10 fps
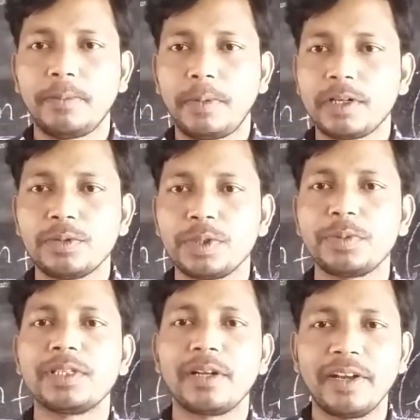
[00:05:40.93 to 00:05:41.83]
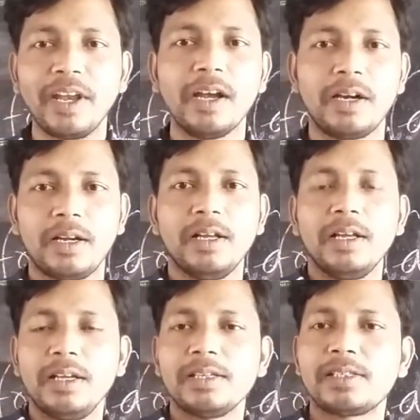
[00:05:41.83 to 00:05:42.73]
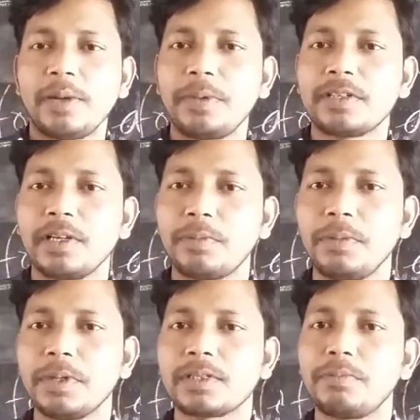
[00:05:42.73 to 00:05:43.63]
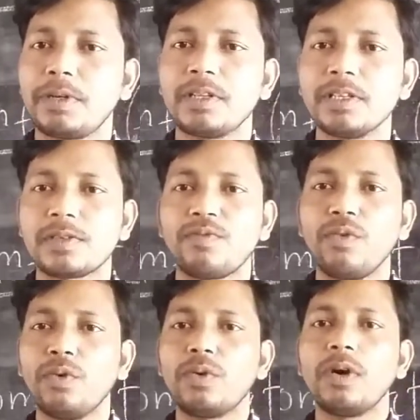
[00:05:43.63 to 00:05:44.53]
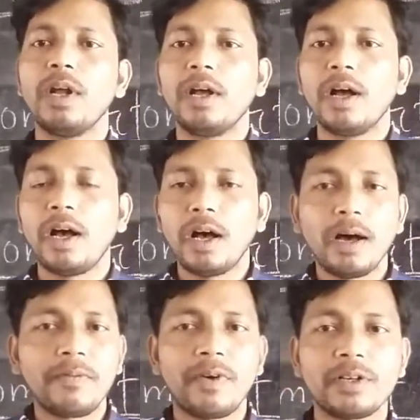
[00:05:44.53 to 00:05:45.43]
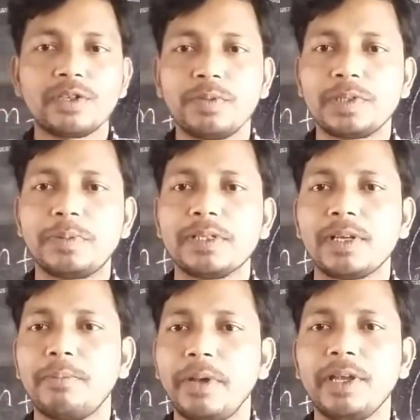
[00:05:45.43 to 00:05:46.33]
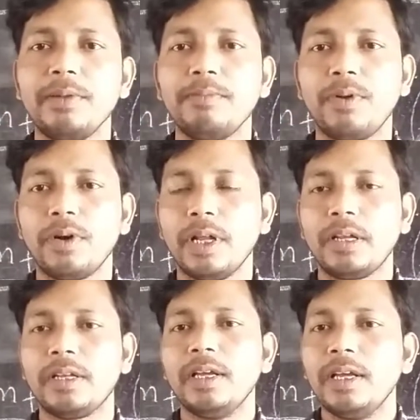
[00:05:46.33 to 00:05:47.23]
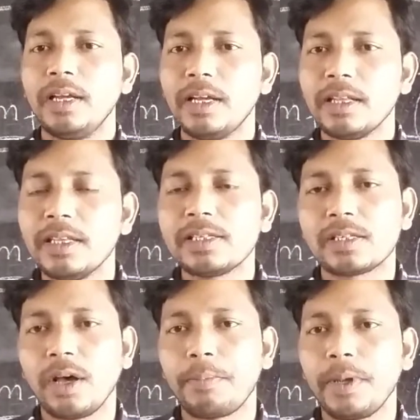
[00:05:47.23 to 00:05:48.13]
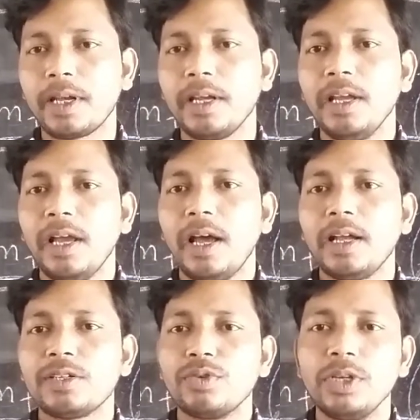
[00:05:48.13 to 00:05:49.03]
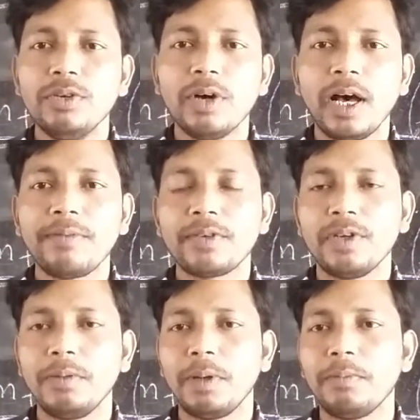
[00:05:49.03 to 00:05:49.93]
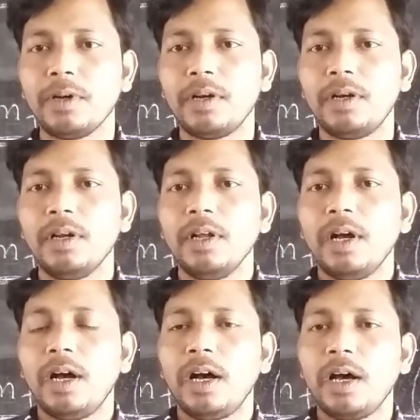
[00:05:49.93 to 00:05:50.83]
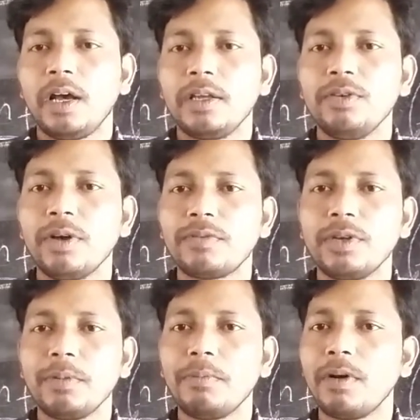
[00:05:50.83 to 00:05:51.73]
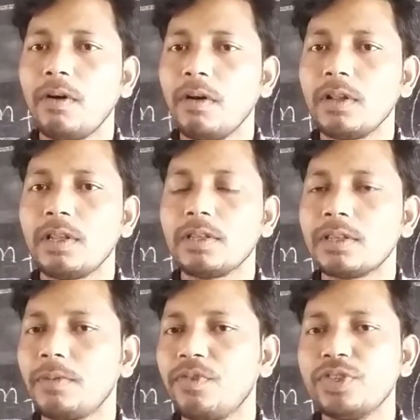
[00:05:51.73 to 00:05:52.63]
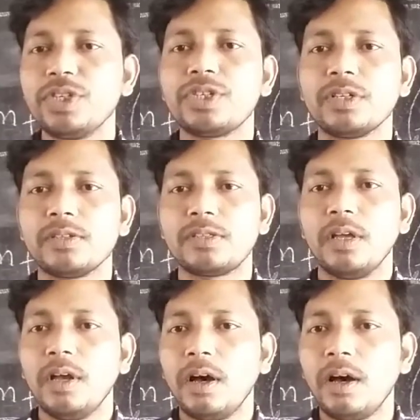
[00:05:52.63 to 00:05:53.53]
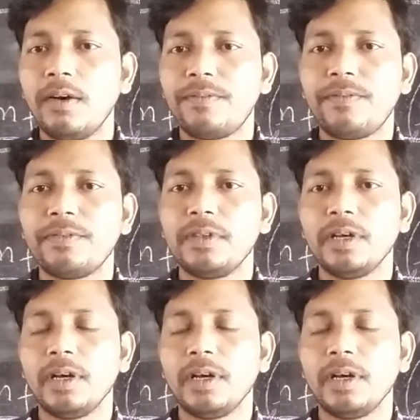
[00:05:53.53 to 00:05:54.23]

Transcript: parts of speech are rare in suffix and prefix, but these 4 parts of speech are very important in this topic. And so you have to remember all the positions of